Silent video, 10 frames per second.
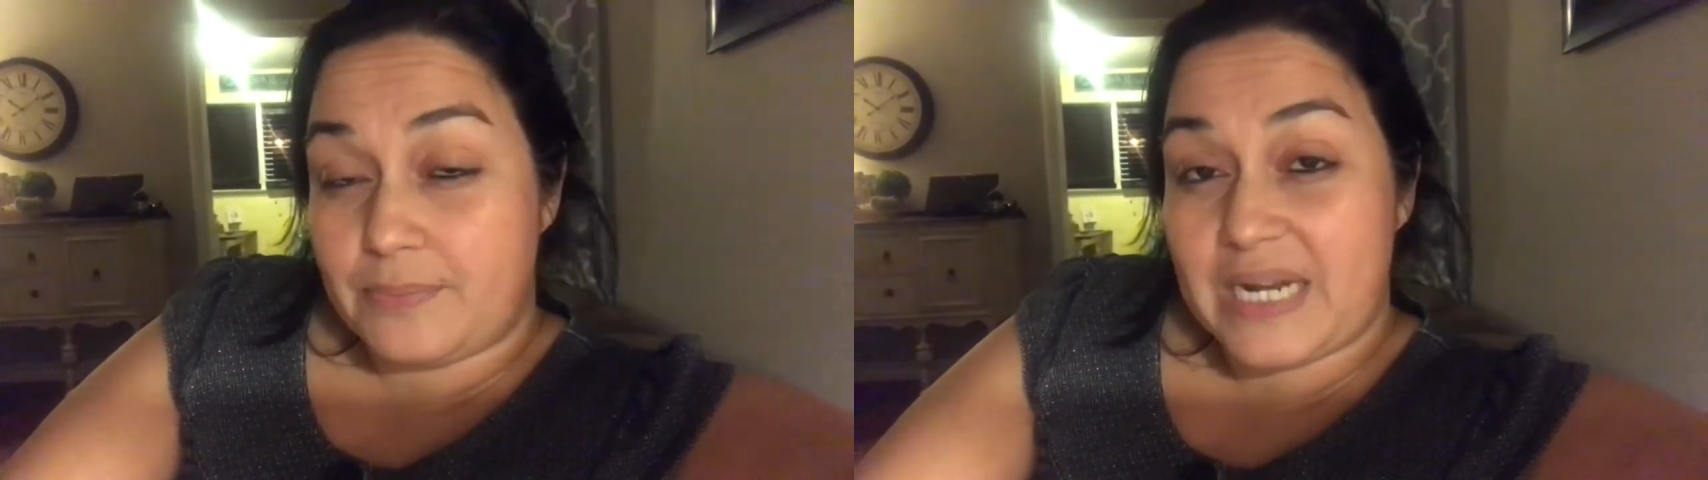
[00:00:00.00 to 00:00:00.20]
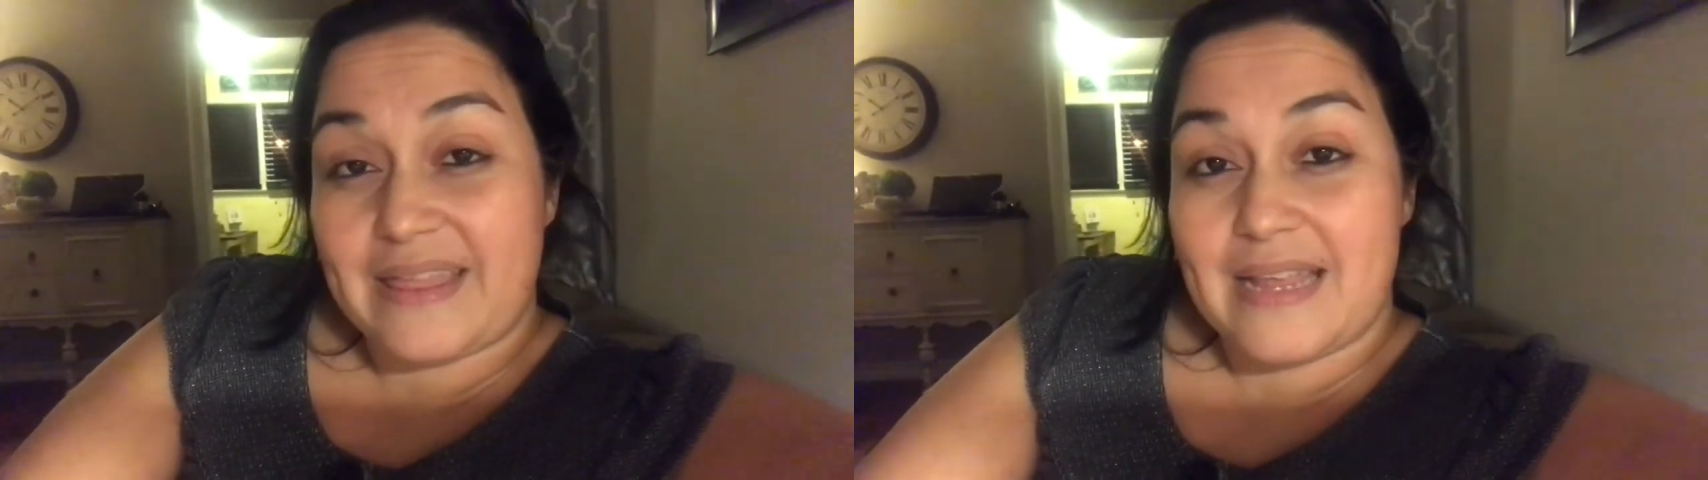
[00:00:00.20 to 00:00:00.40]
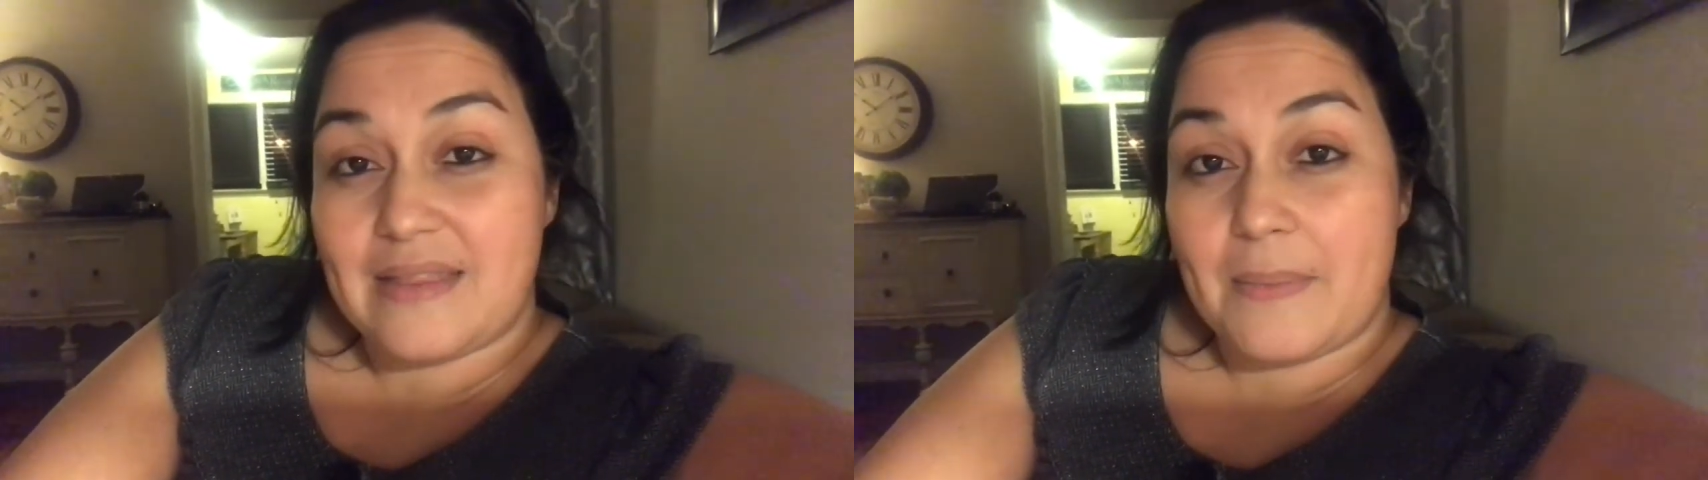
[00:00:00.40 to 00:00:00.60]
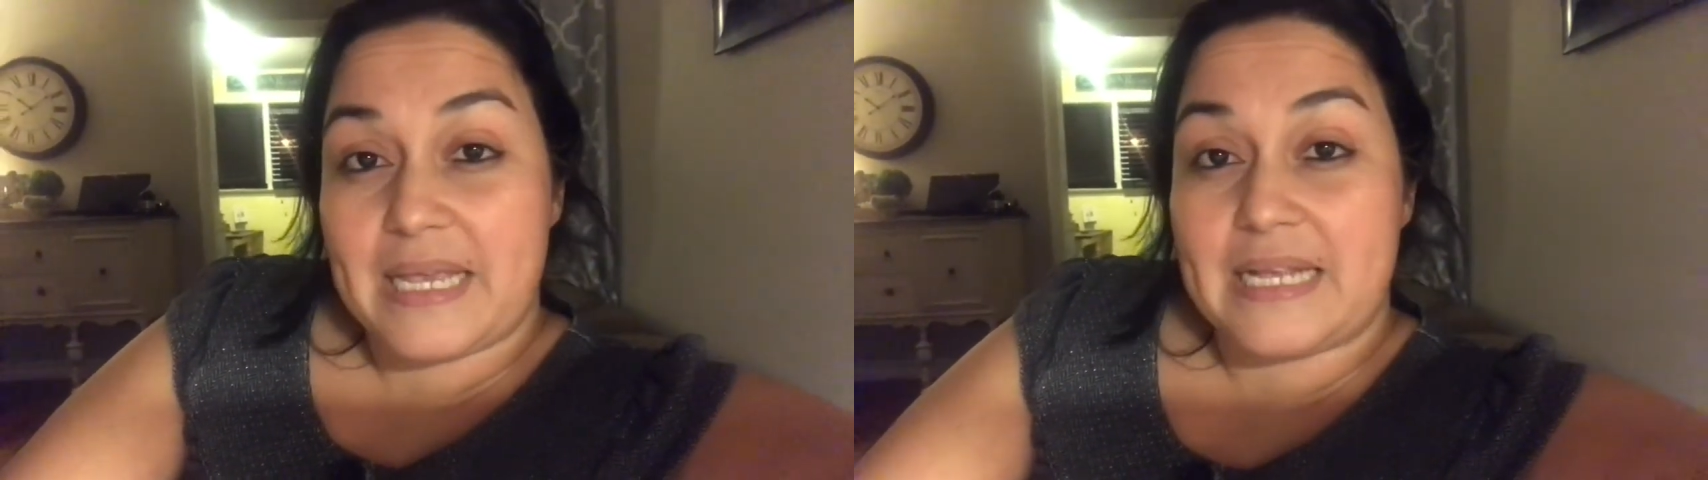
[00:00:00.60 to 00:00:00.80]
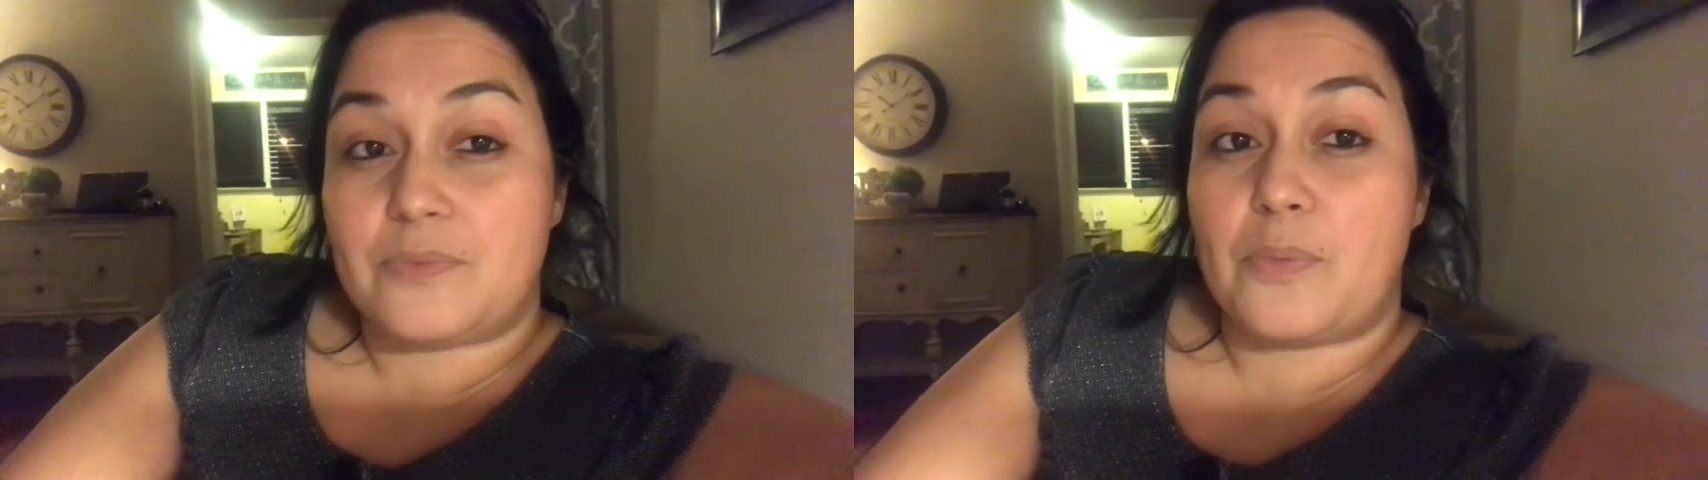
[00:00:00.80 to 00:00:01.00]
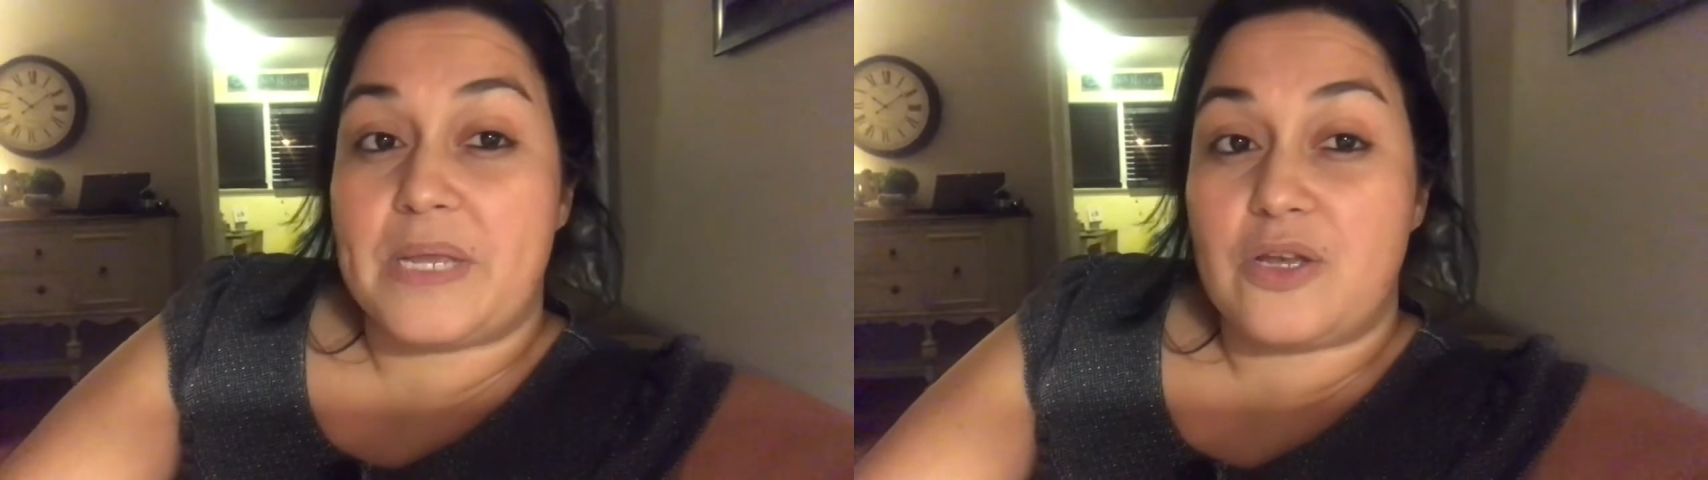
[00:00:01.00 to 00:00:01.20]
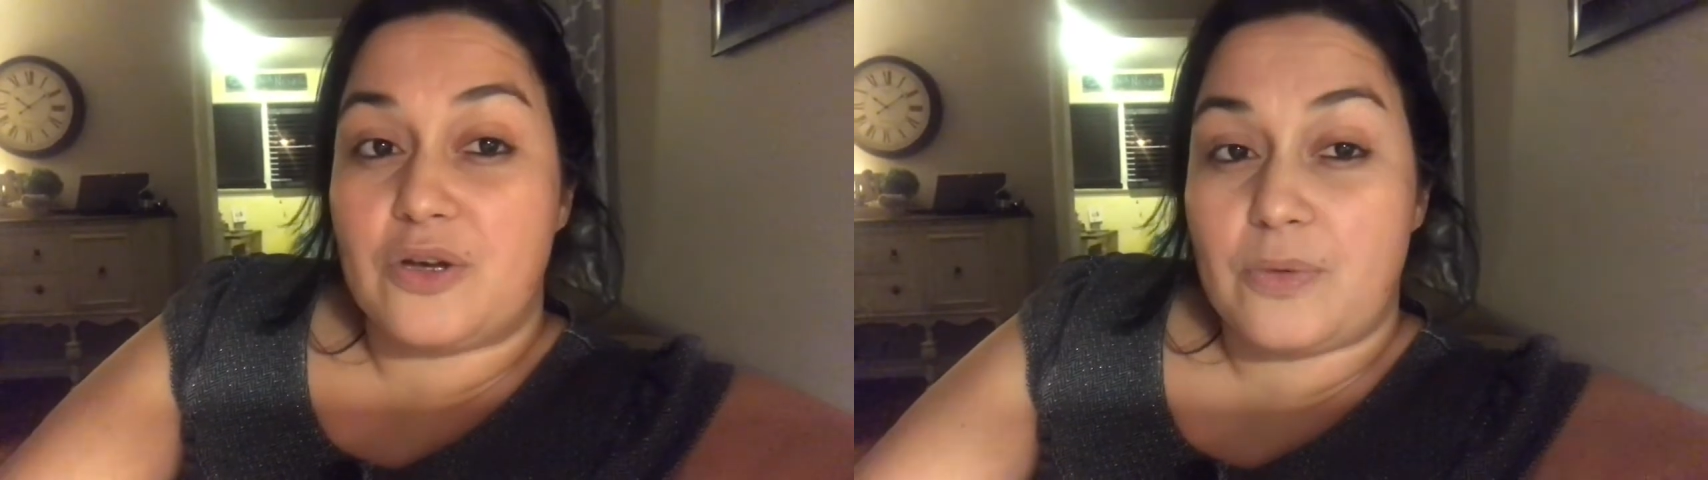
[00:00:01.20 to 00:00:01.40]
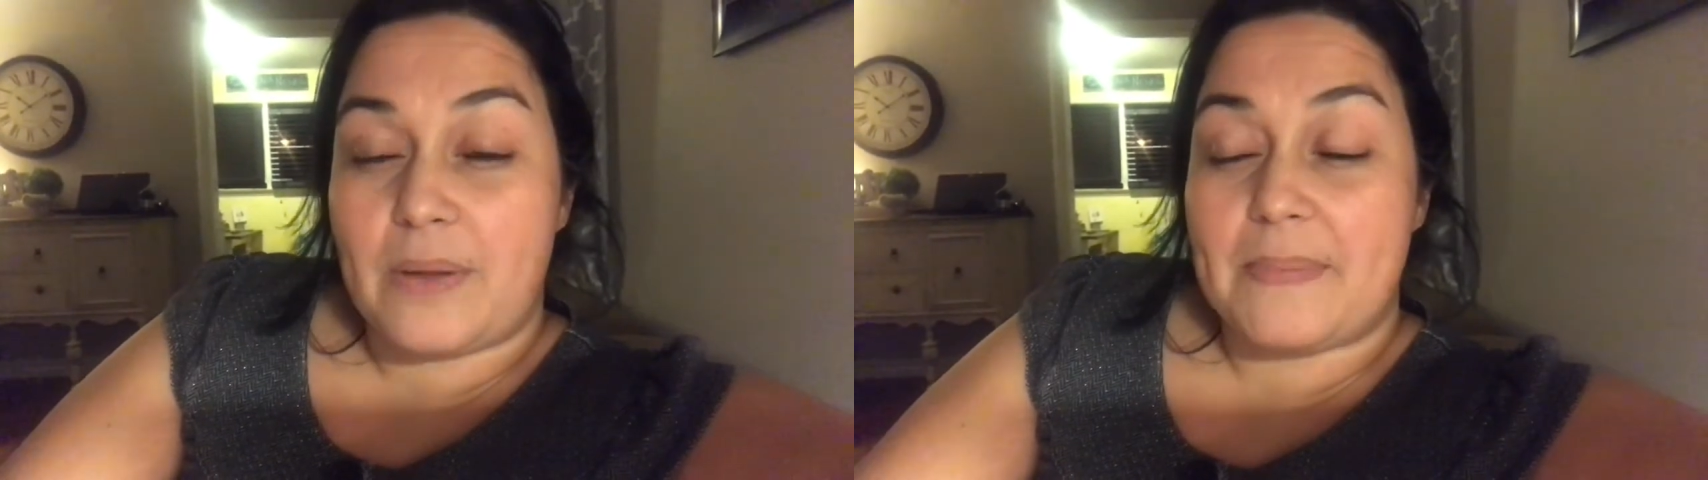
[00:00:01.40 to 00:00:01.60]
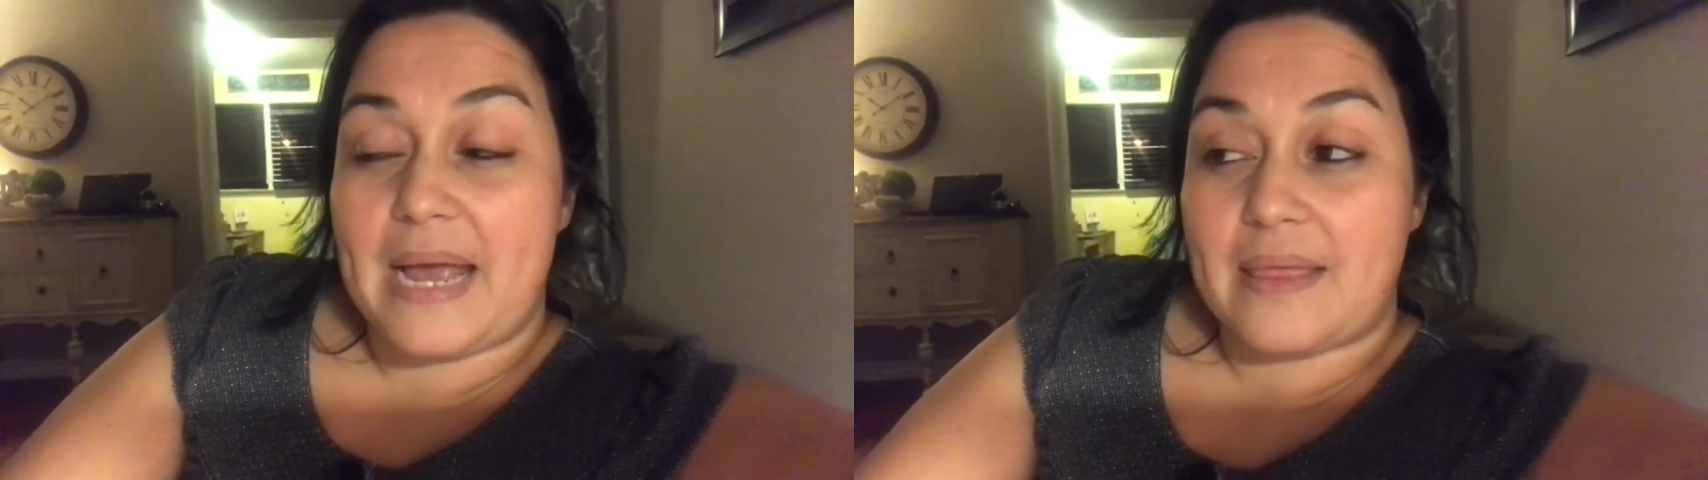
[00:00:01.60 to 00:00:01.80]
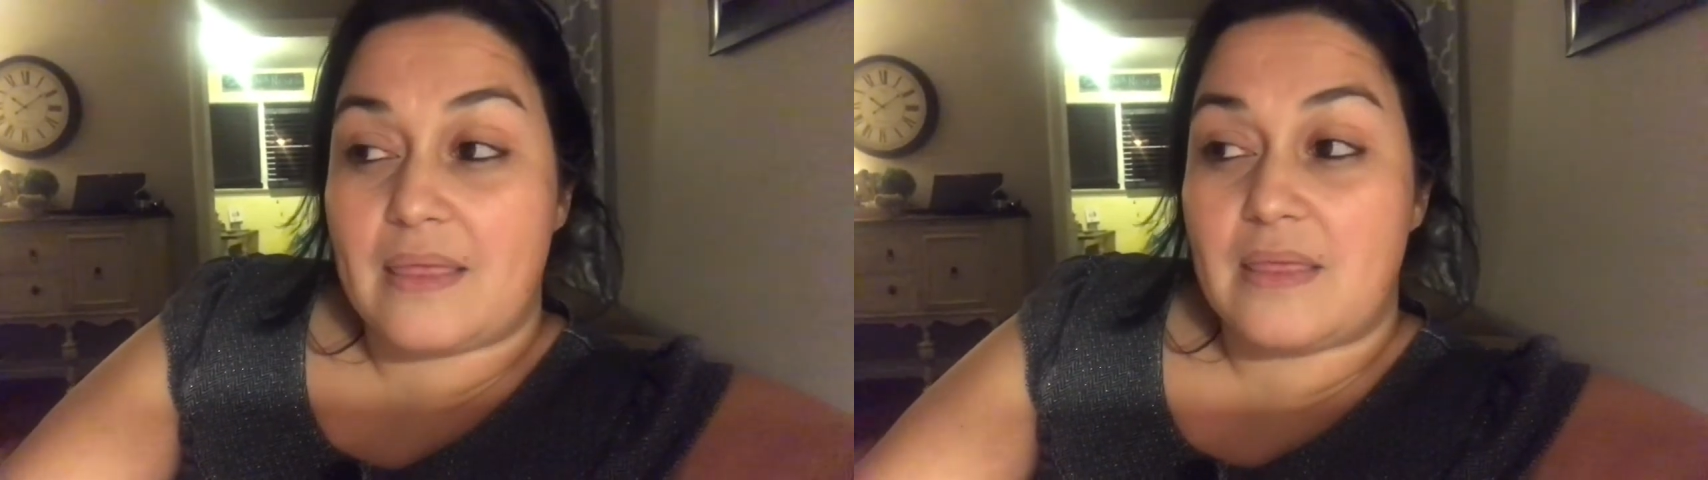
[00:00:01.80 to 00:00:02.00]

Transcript: But I think that my kids will be good with math.